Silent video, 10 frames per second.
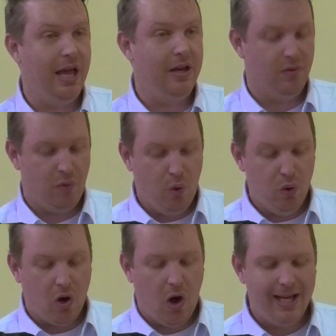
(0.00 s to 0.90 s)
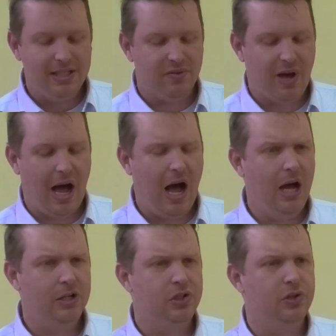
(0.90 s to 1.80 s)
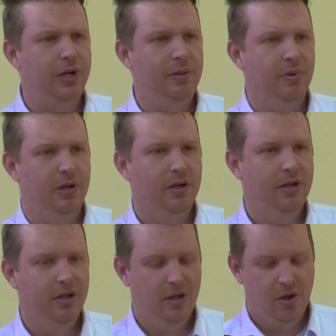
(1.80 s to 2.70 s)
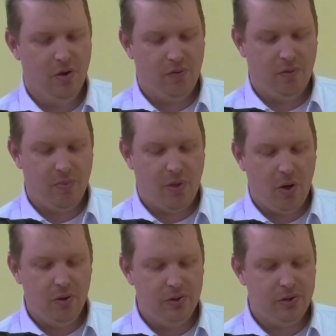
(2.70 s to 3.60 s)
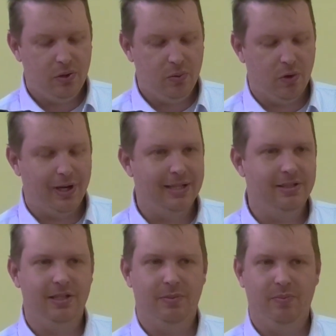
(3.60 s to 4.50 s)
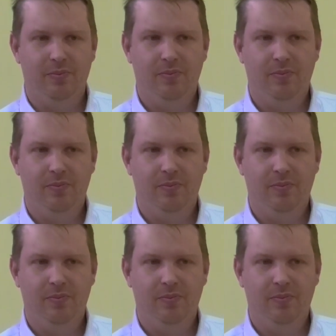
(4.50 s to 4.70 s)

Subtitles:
end of all kinds of harsh treatment from those who were against him.